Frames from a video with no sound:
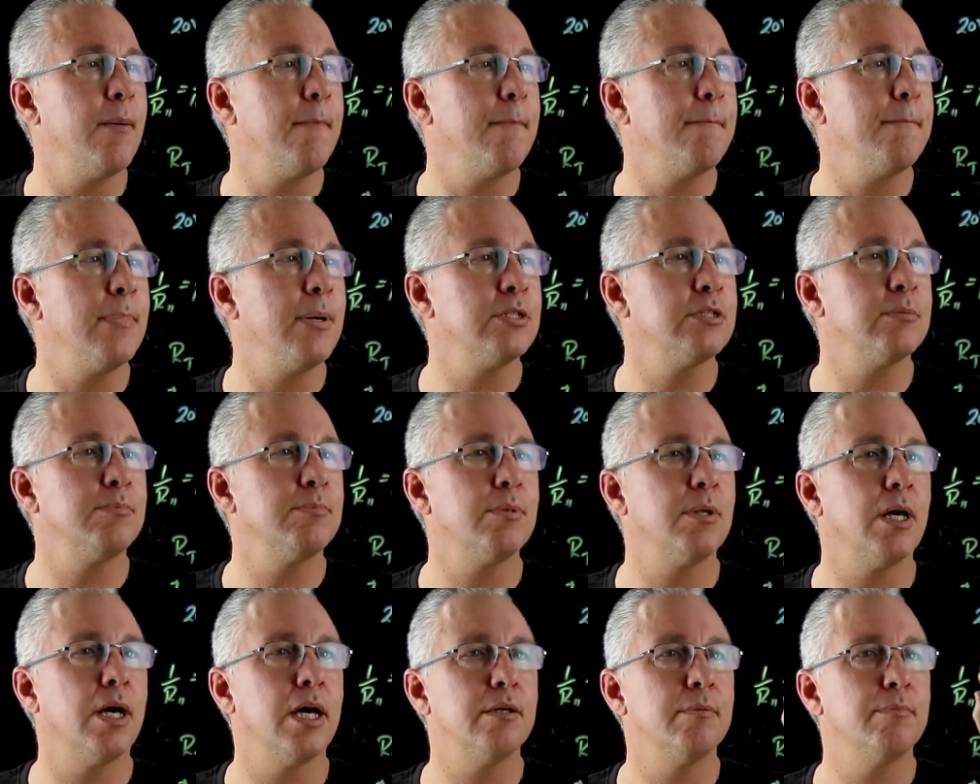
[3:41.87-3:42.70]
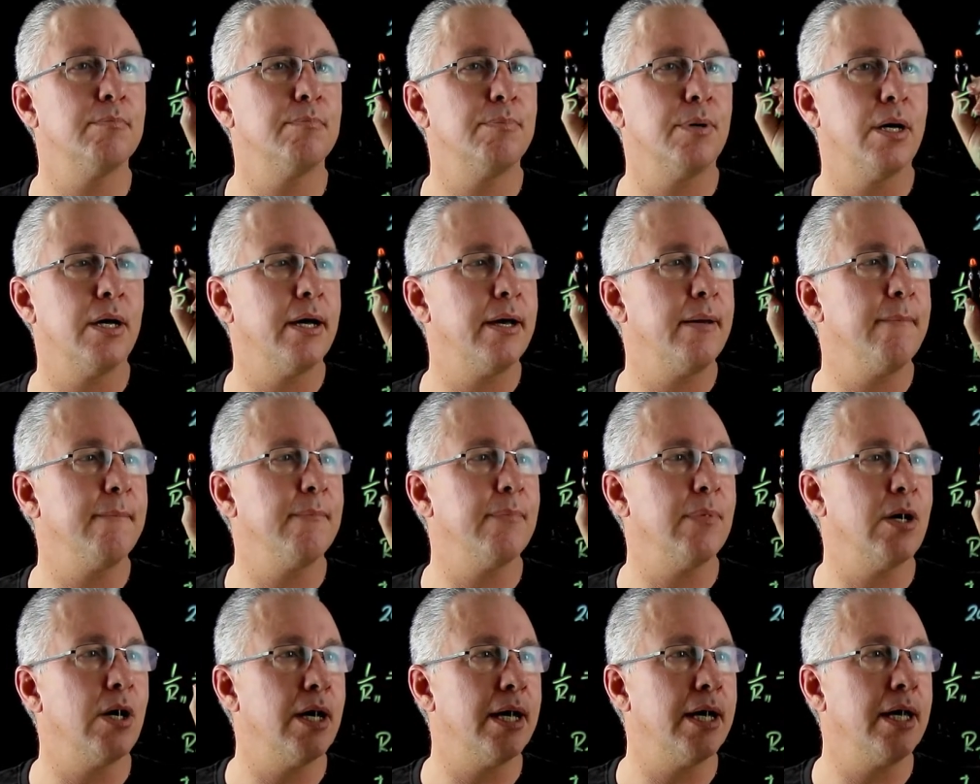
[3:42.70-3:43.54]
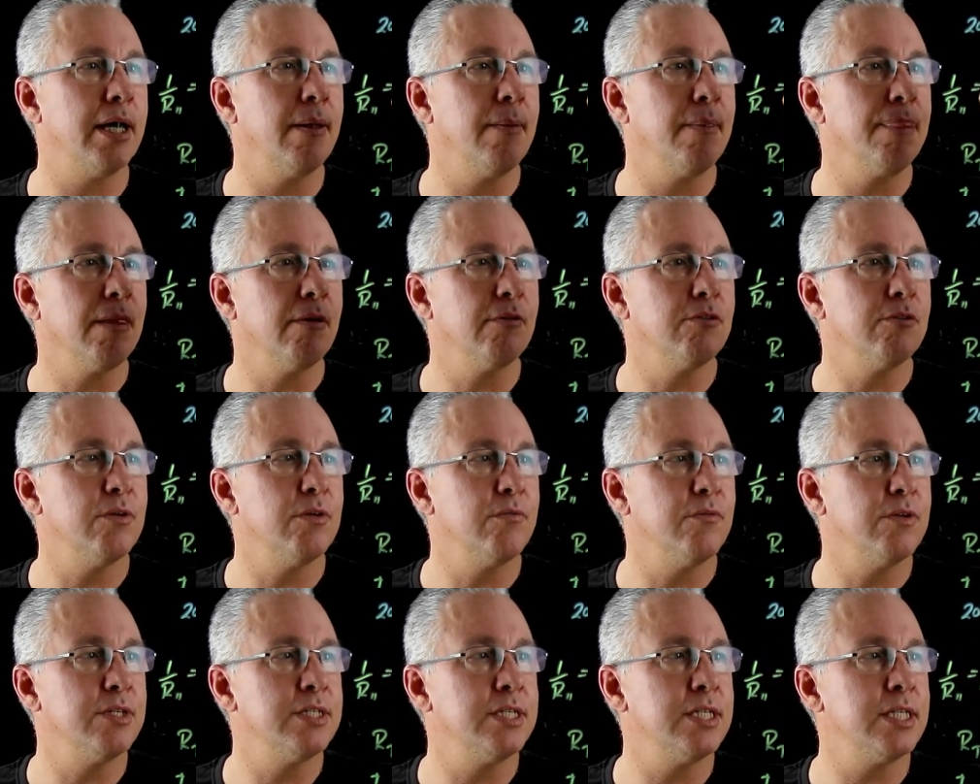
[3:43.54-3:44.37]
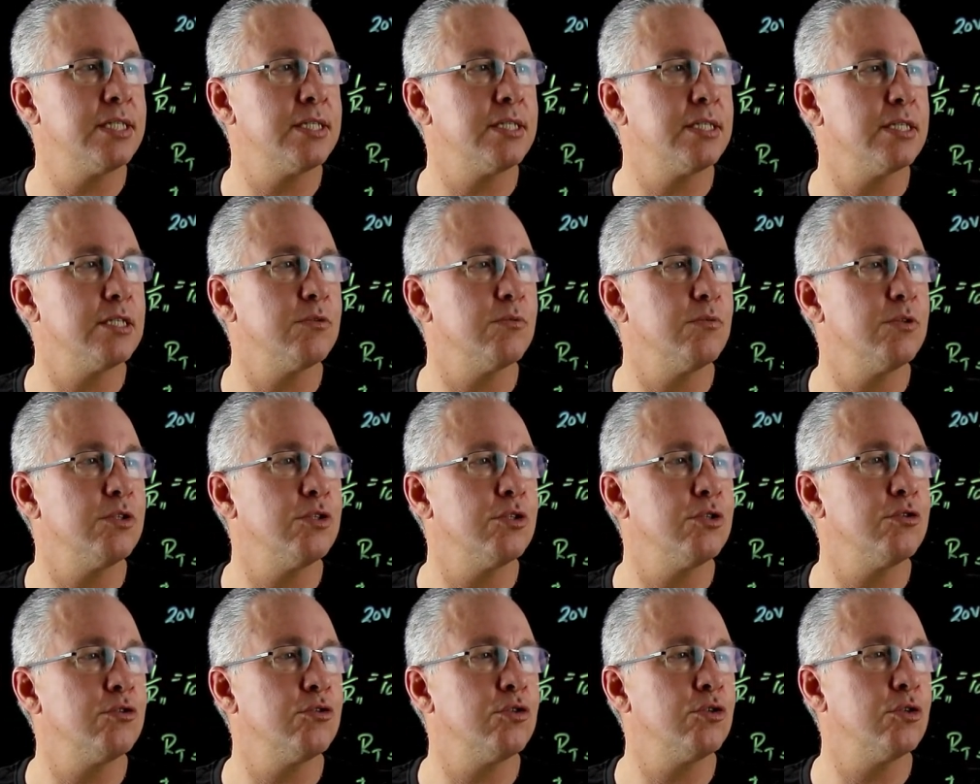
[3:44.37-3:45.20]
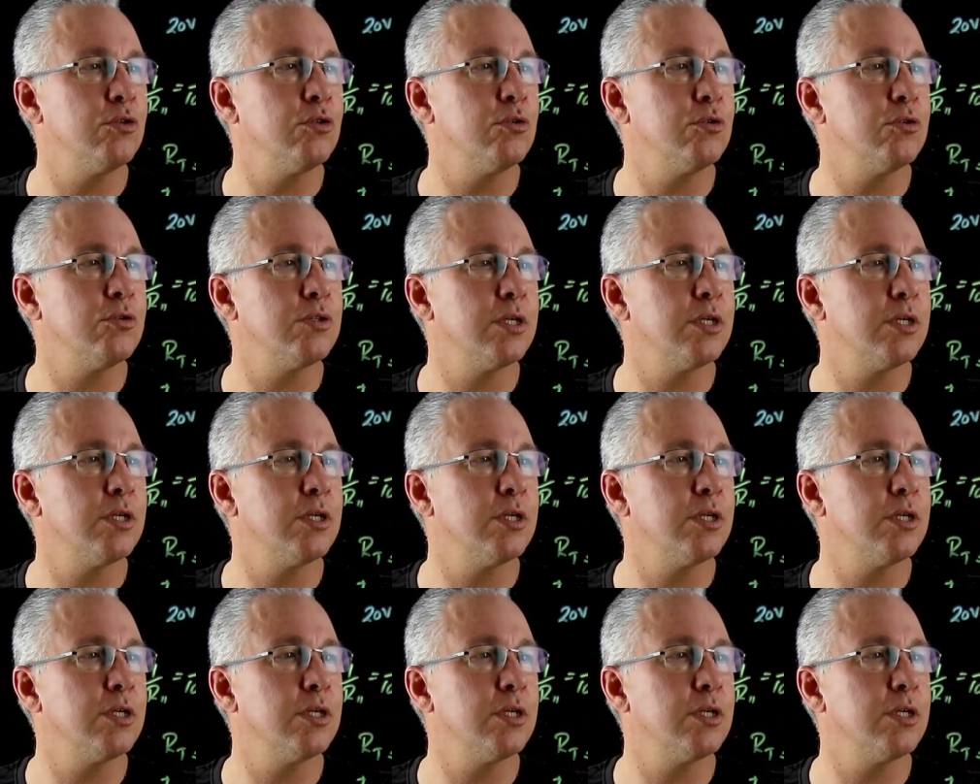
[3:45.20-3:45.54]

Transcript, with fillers: multiplied by my resistance, which is 2.